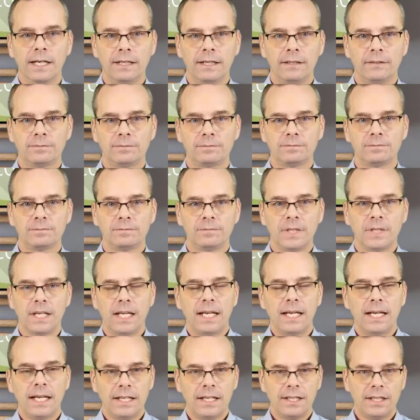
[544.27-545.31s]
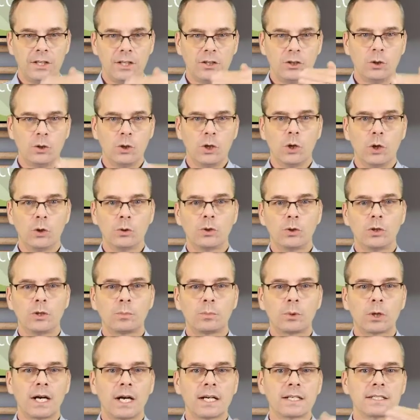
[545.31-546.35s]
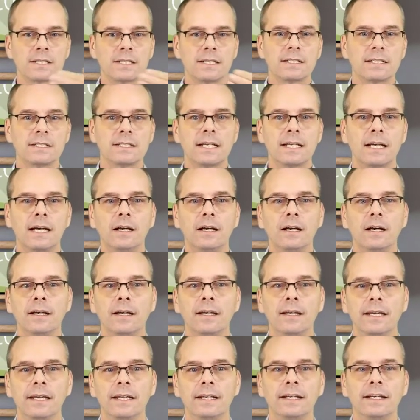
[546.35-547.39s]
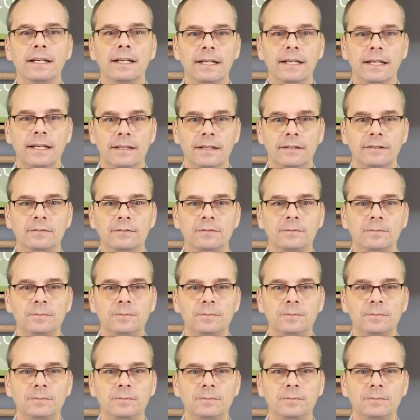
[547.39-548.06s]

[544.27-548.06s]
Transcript: it. And then you go through the process again and again.